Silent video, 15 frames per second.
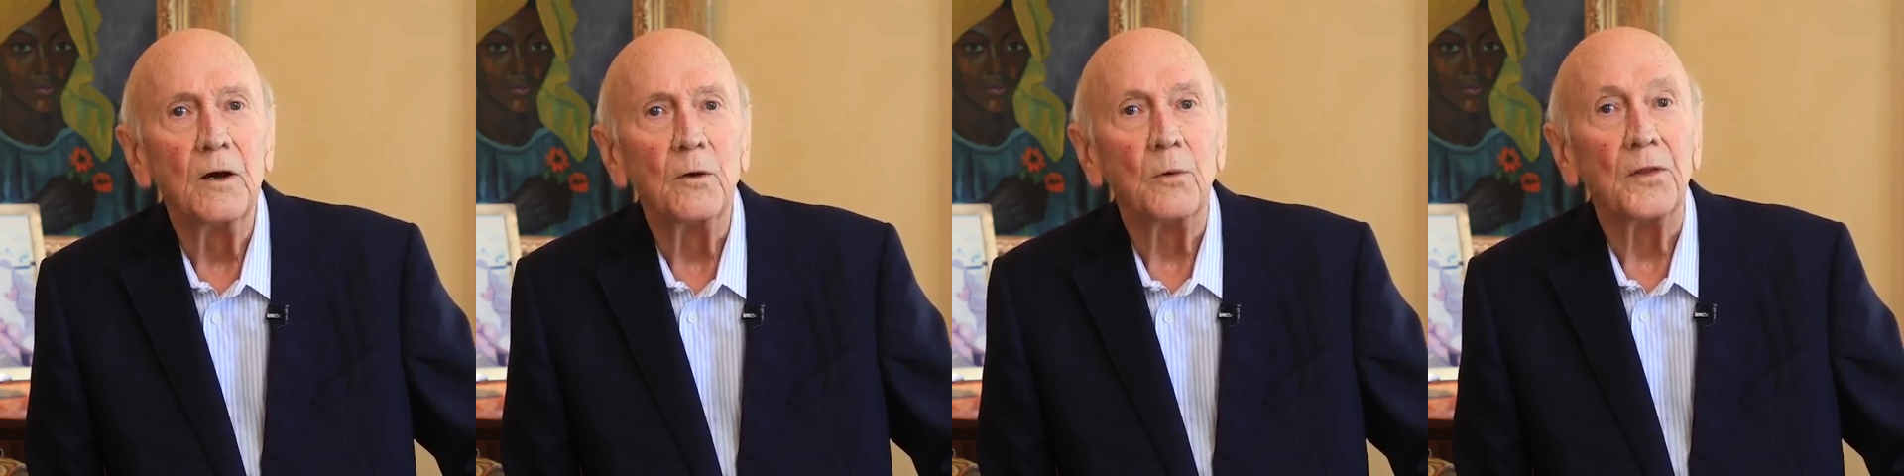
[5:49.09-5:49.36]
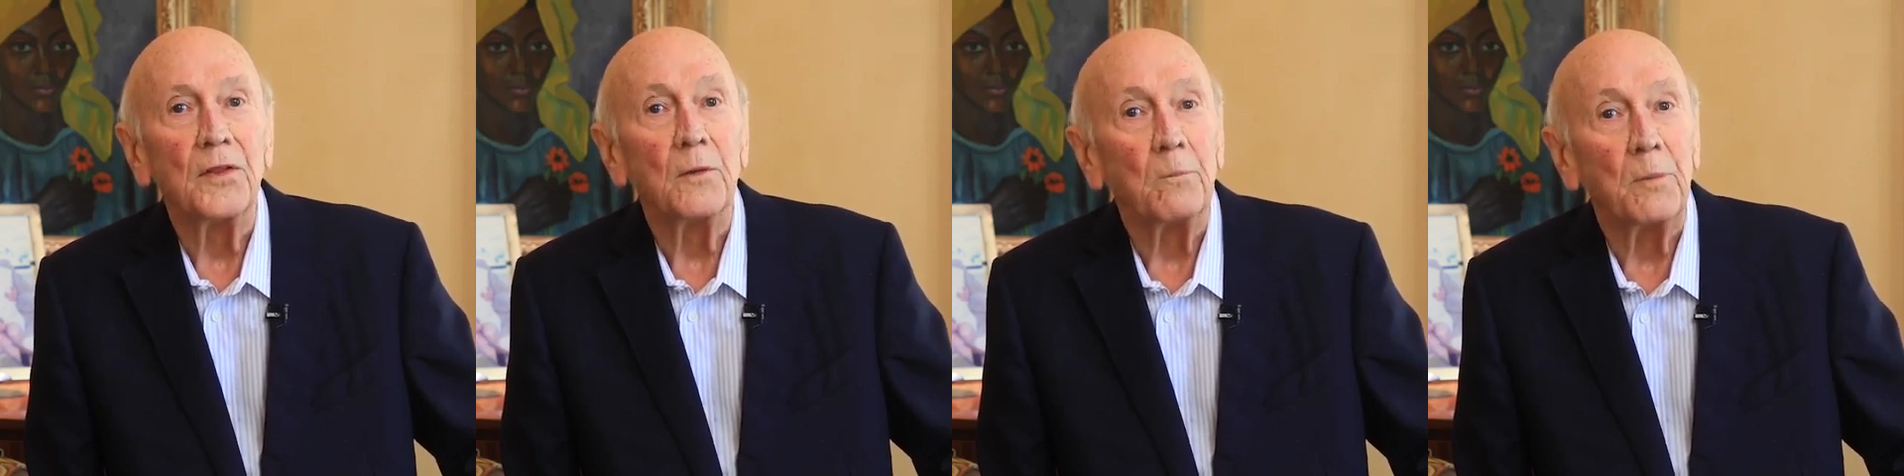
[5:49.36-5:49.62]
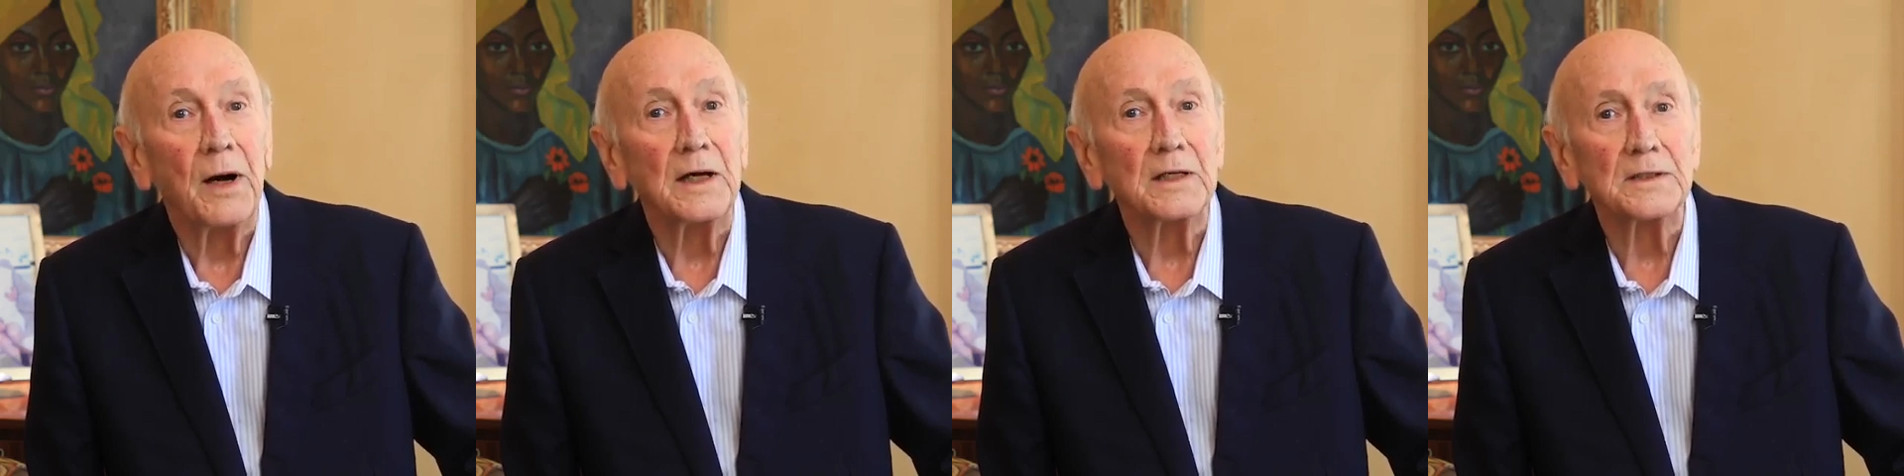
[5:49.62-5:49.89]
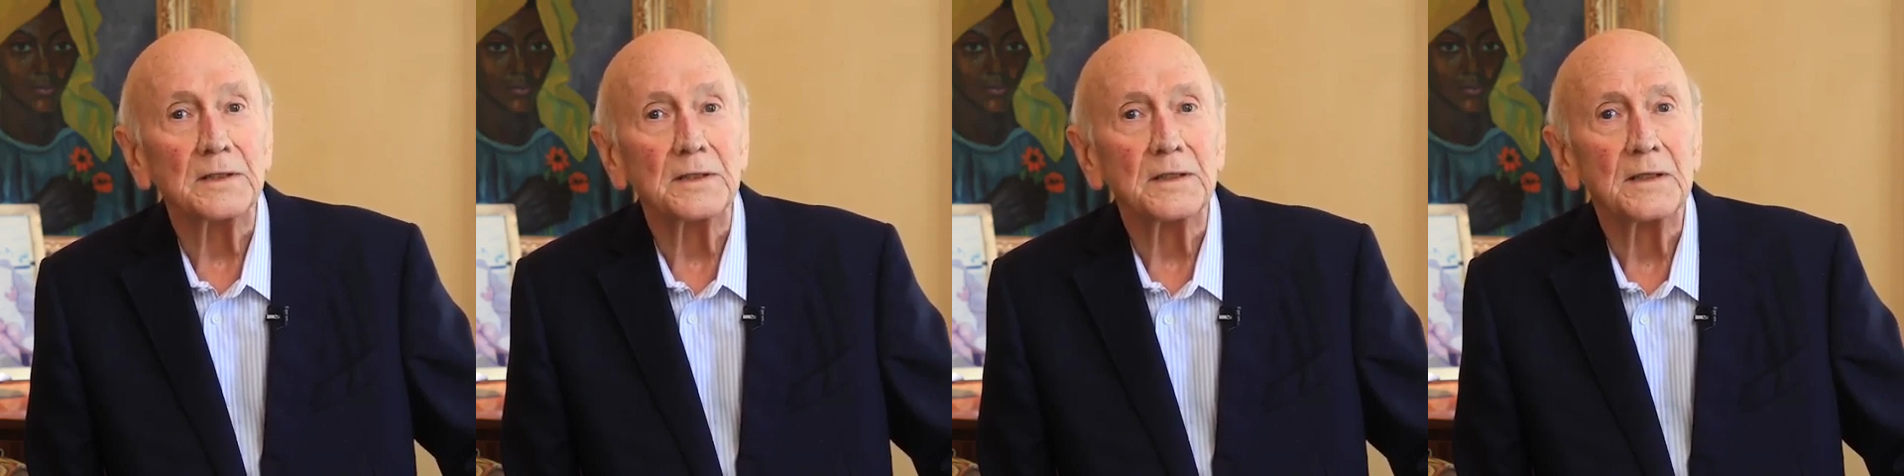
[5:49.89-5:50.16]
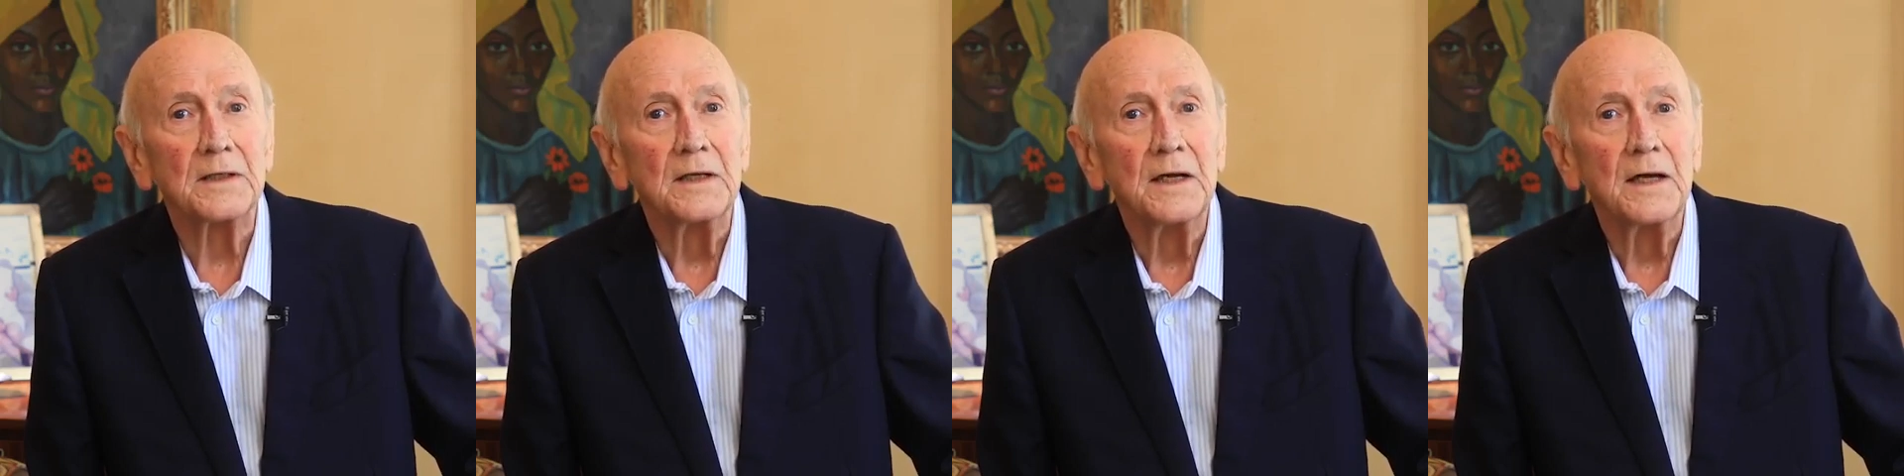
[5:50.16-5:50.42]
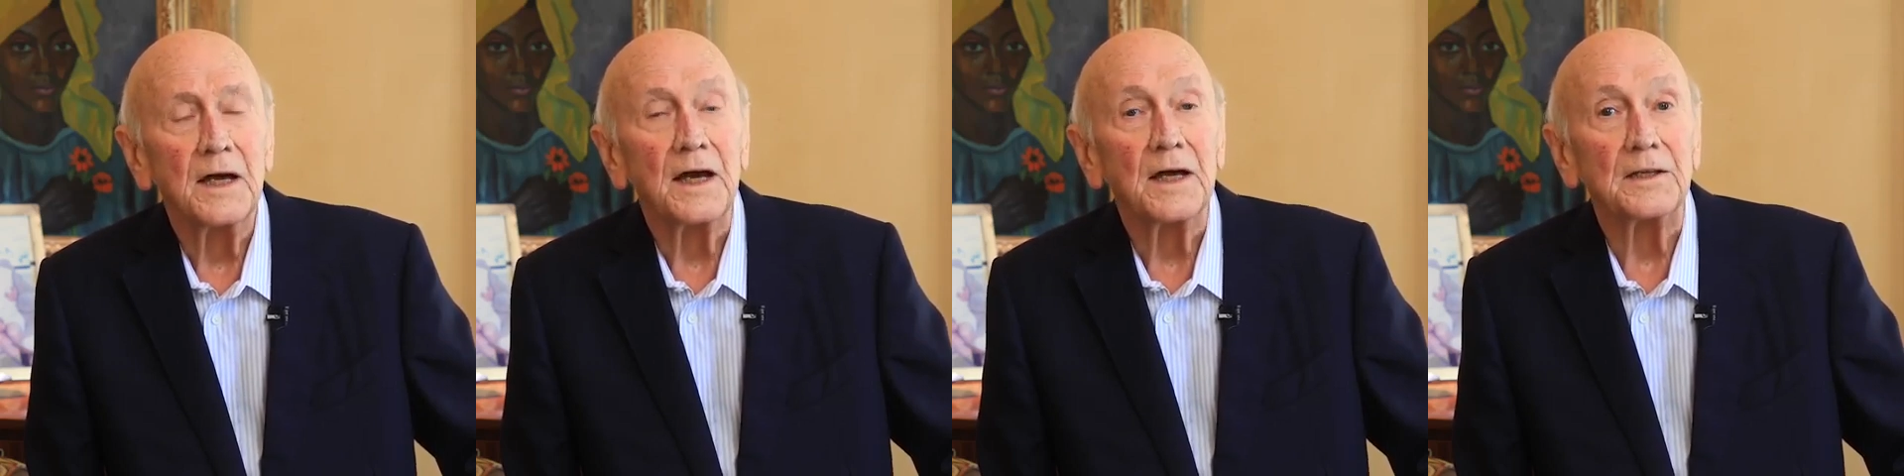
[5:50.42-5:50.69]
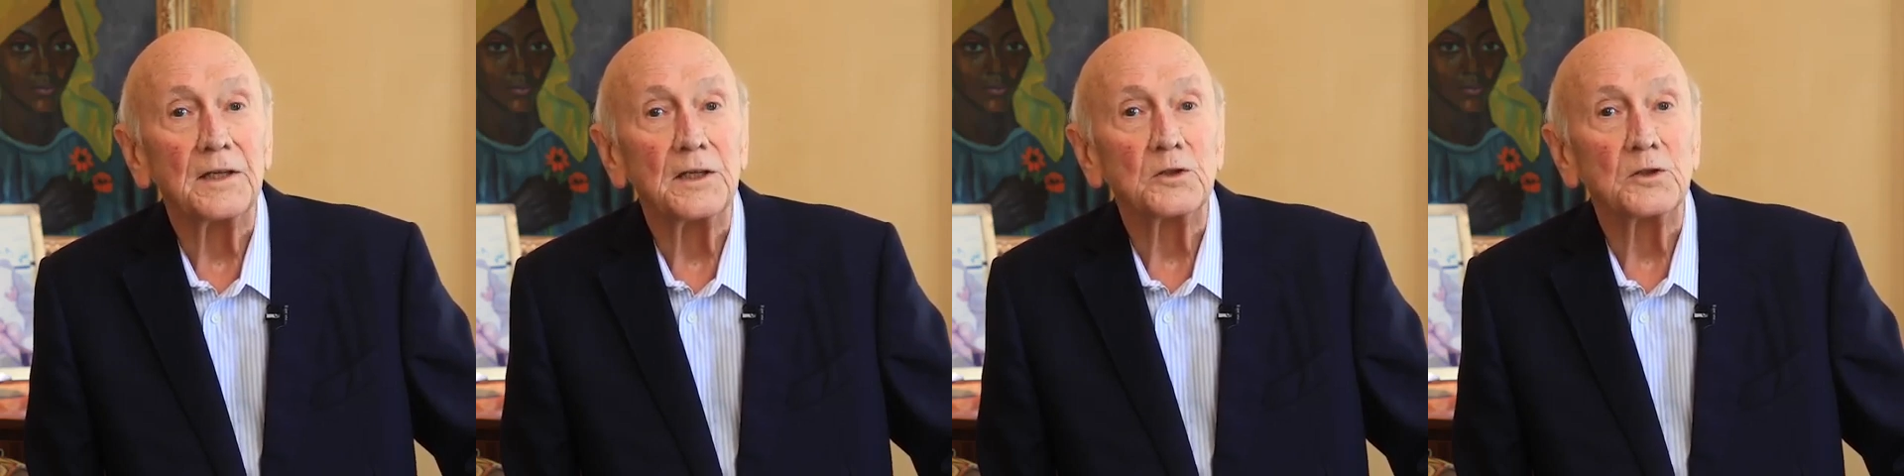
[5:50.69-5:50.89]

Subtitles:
with the past and